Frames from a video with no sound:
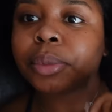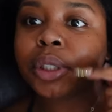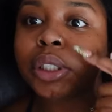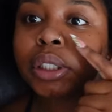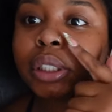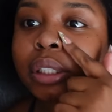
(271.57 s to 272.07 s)
on
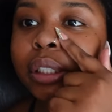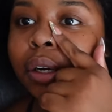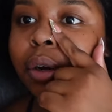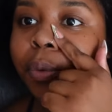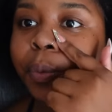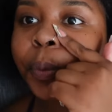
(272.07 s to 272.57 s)
here looking
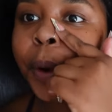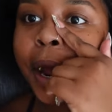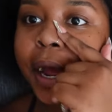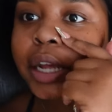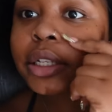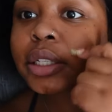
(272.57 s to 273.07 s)

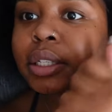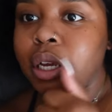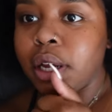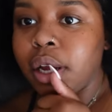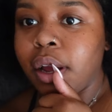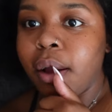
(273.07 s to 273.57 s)

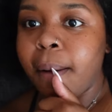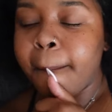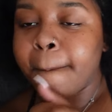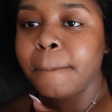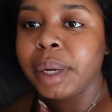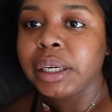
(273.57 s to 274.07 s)
crazy,
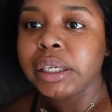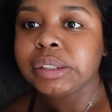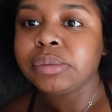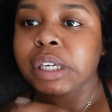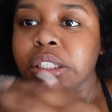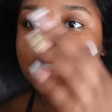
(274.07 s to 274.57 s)
but
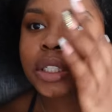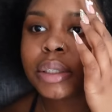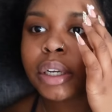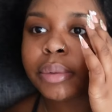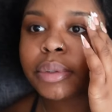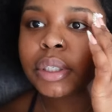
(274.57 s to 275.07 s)
I just
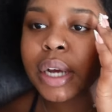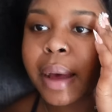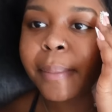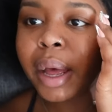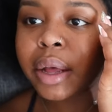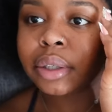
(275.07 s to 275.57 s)
um, took out
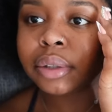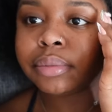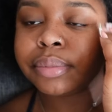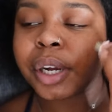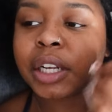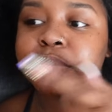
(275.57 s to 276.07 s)
my um,
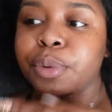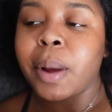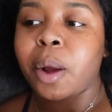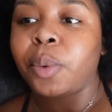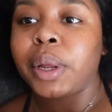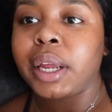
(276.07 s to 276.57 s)
braids for my
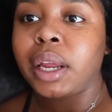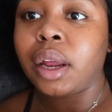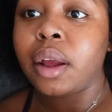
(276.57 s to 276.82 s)
wig.